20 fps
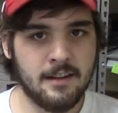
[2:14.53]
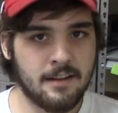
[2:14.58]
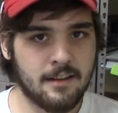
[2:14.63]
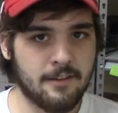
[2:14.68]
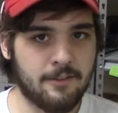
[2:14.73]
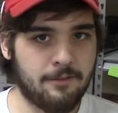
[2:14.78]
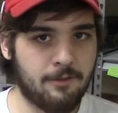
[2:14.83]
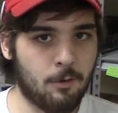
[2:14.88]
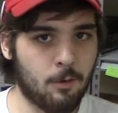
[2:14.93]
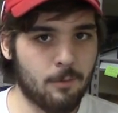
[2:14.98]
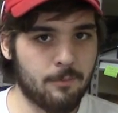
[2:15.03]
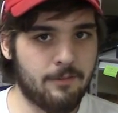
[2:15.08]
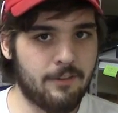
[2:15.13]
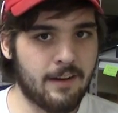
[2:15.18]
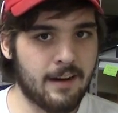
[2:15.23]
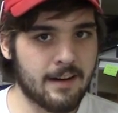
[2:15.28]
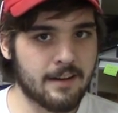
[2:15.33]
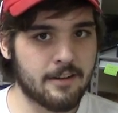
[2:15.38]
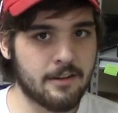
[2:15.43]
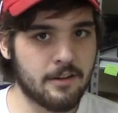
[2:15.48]
form
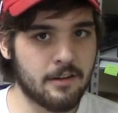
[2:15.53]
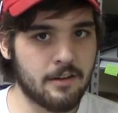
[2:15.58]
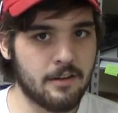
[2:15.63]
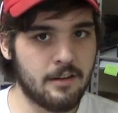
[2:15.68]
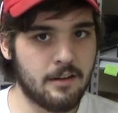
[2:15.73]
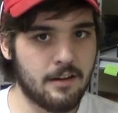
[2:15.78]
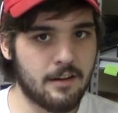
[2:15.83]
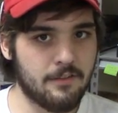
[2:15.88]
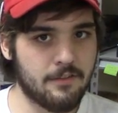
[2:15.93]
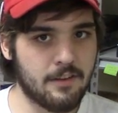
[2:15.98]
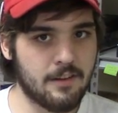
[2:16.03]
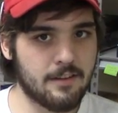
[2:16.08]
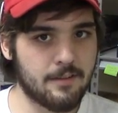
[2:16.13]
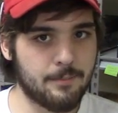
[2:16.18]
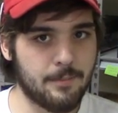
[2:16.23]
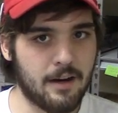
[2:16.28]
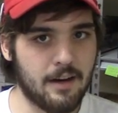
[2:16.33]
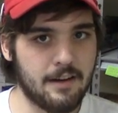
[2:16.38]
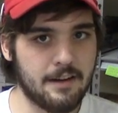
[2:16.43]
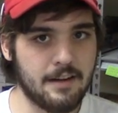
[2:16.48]
factor of this
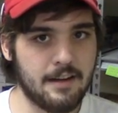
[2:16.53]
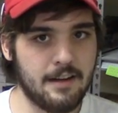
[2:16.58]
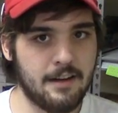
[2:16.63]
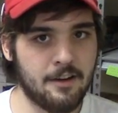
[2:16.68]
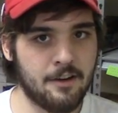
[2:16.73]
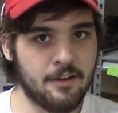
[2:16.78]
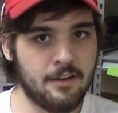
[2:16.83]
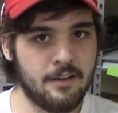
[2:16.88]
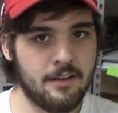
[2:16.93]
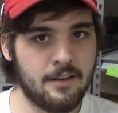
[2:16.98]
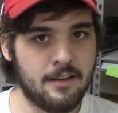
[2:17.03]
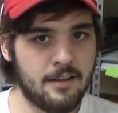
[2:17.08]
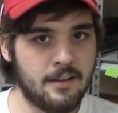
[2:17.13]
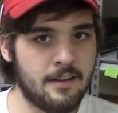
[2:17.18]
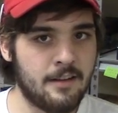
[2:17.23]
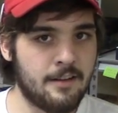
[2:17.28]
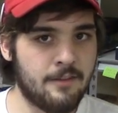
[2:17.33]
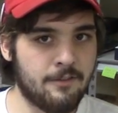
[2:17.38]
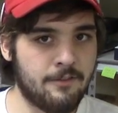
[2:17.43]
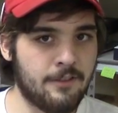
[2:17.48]
mod here,
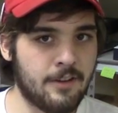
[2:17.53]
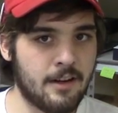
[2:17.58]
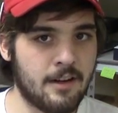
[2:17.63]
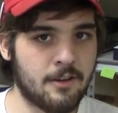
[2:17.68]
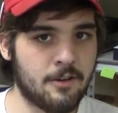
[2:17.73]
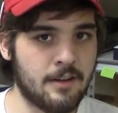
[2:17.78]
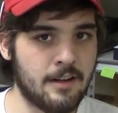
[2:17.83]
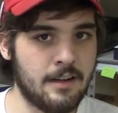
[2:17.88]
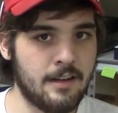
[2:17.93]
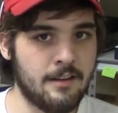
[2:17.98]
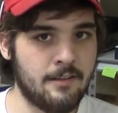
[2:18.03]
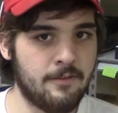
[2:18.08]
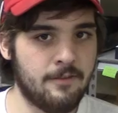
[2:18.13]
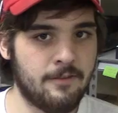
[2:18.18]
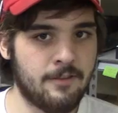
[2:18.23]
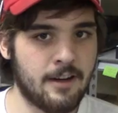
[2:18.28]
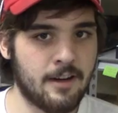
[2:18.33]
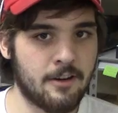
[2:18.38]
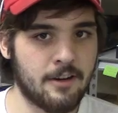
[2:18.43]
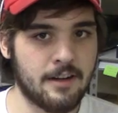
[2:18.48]
very,
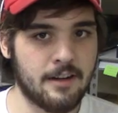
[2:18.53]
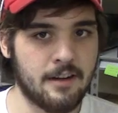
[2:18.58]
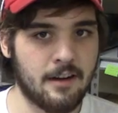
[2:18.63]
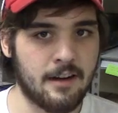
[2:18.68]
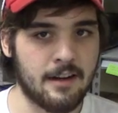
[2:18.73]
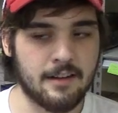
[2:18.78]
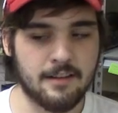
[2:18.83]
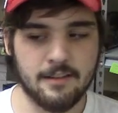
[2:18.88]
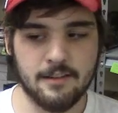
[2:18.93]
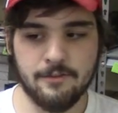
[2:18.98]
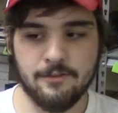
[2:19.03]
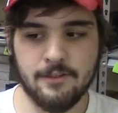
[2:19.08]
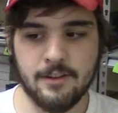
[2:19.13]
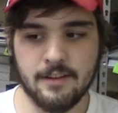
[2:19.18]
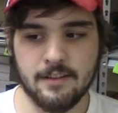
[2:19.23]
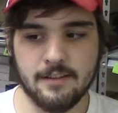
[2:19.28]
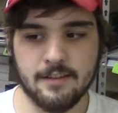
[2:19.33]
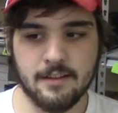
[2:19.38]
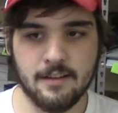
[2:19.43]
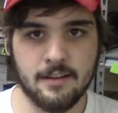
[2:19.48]
very nice. It
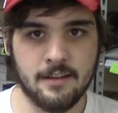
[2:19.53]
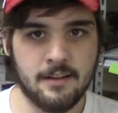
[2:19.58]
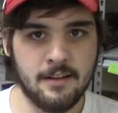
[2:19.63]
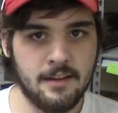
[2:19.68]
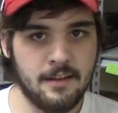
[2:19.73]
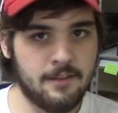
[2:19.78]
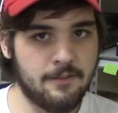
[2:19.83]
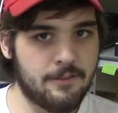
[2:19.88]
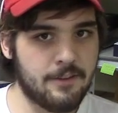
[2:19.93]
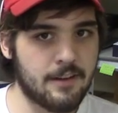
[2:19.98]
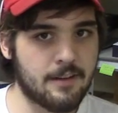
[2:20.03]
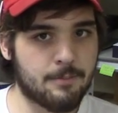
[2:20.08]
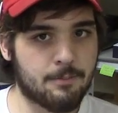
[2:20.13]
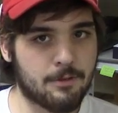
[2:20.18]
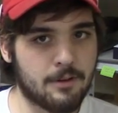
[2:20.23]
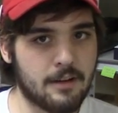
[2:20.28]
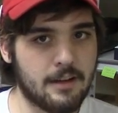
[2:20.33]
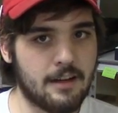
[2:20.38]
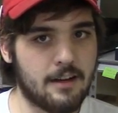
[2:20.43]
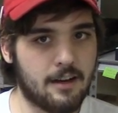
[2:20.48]
fits
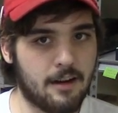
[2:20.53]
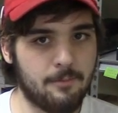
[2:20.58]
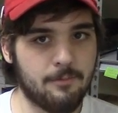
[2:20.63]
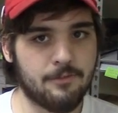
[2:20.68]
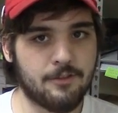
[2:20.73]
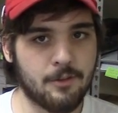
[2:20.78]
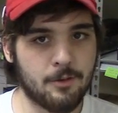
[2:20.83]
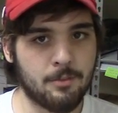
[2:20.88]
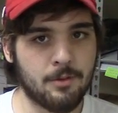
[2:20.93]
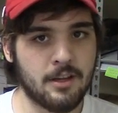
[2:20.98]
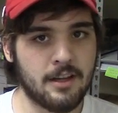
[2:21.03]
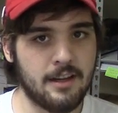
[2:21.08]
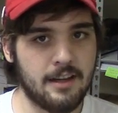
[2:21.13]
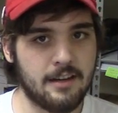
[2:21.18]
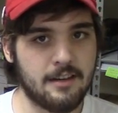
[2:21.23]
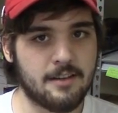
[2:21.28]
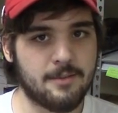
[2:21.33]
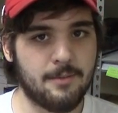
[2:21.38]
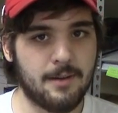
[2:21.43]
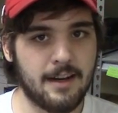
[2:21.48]
pretty comfortably
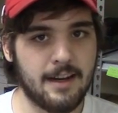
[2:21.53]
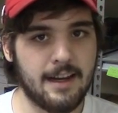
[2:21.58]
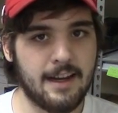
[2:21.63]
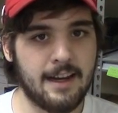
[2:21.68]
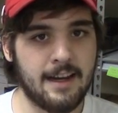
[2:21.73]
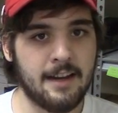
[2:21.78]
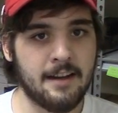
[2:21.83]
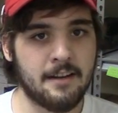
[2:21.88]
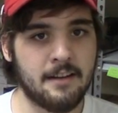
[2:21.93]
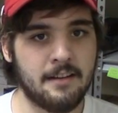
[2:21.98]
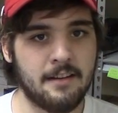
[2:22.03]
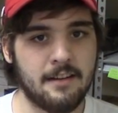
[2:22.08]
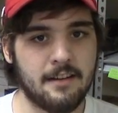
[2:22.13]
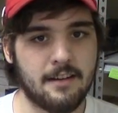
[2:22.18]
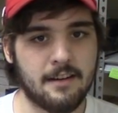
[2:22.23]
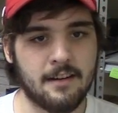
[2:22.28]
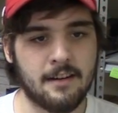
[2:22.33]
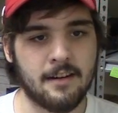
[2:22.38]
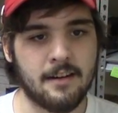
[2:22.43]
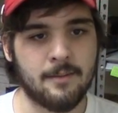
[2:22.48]
into my hand.
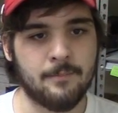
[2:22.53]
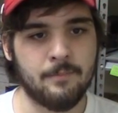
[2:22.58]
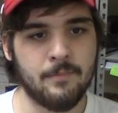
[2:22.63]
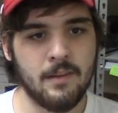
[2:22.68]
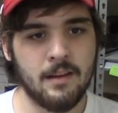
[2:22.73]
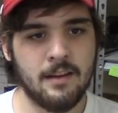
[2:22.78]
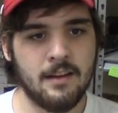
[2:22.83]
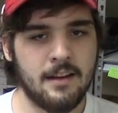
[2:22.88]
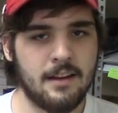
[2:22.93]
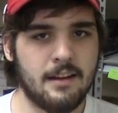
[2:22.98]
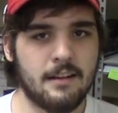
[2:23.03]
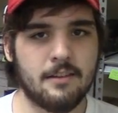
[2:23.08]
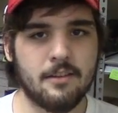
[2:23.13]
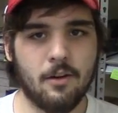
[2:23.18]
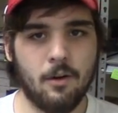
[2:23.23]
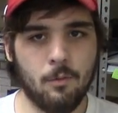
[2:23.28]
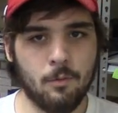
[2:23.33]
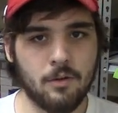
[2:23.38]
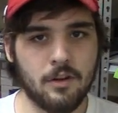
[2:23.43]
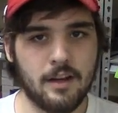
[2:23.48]
It's
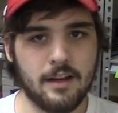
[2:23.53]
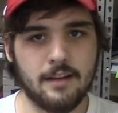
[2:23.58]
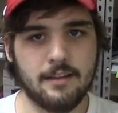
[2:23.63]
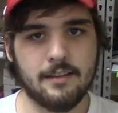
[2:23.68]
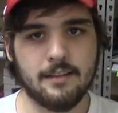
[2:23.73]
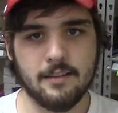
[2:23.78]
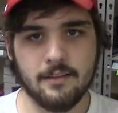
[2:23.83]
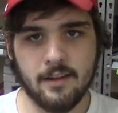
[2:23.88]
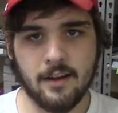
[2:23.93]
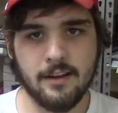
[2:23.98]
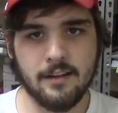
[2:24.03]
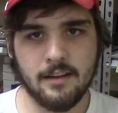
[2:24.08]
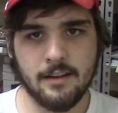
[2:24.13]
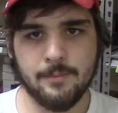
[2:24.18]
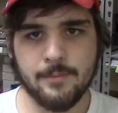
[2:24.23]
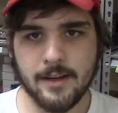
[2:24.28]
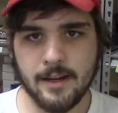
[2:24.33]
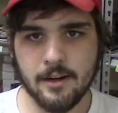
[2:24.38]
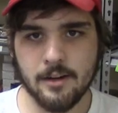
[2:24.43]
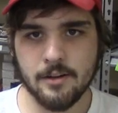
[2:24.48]
only slightly
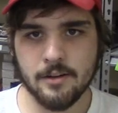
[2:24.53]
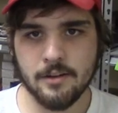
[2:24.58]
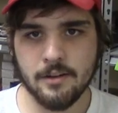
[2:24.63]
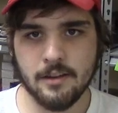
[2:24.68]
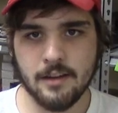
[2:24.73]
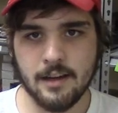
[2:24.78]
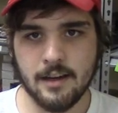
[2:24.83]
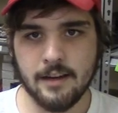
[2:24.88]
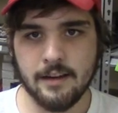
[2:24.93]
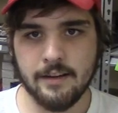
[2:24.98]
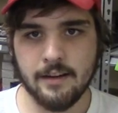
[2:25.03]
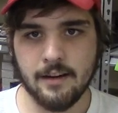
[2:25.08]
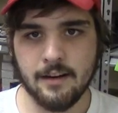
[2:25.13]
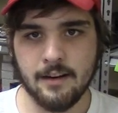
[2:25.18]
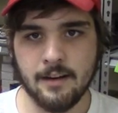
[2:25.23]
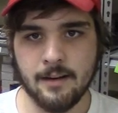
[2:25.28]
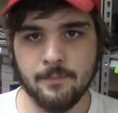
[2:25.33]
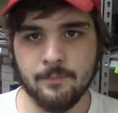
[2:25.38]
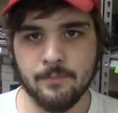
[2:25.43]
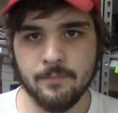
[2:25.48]
bigger
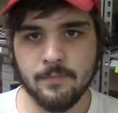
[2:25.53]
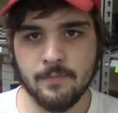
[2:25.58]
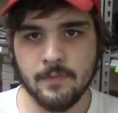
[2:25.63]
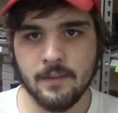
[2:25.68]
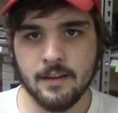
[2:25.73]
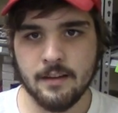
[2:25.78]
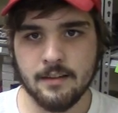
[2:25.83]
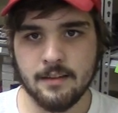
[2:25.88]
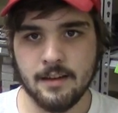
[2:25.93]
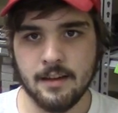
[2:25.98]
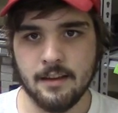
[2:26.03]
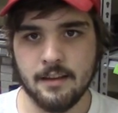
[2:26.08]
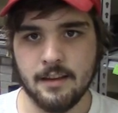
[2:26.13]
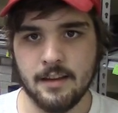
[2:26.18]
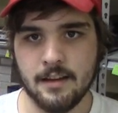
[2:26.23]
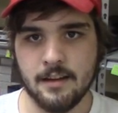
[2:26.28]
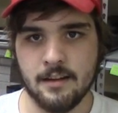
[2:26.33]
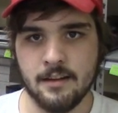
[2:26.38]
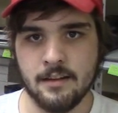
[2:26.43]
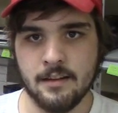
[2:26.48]
than say
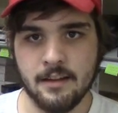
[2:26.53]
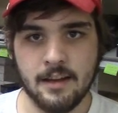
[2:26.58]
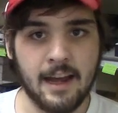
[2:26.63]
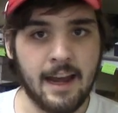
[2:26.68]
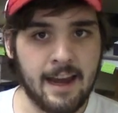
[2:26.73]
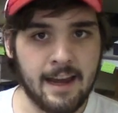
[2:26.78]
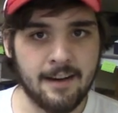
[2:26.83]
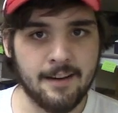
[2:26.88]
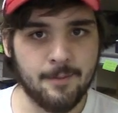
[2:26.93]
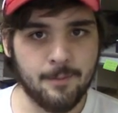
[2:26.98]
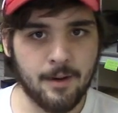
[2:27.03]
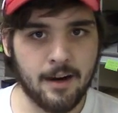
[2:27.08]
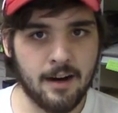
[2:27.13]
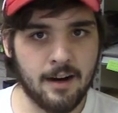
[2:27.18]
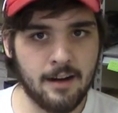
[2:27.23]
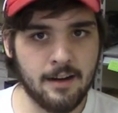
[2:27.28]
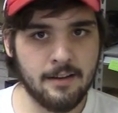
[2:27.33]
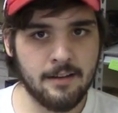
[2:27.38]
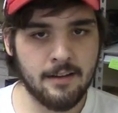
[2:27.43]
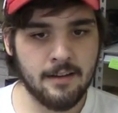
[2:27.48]
the Hannah
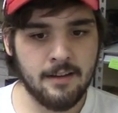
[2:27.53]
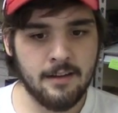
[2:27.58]
mod.